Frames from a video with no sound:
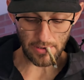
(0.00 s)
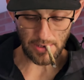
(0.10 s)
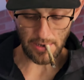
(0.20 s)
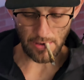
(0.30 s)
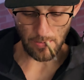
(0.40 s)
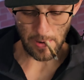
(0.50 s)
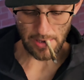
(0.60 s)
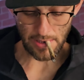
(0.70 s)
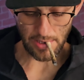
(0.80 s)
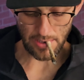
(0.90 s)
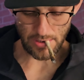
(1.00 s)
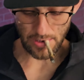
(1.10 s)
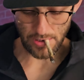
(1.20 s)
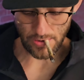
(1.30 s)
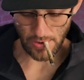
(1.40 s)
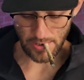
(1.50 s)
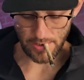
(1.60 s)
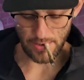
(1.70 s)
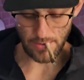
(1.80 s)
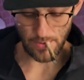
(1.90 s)
that you may think is just trying
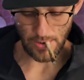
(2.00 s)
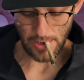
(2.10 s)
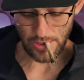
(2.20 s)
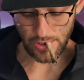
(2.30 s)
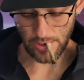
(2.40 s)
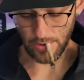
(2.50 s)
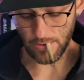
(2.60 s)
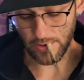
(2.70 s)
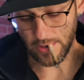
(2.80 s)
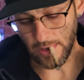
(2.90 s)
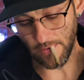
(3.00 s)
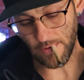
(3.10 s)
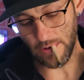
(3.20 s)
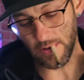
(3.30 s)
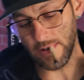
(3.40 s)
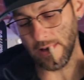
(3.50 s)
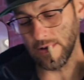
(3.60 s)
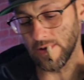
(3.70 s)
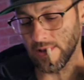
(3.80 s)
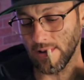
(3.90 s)
to shill you stuff and sell
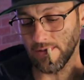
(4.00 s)
you stuff.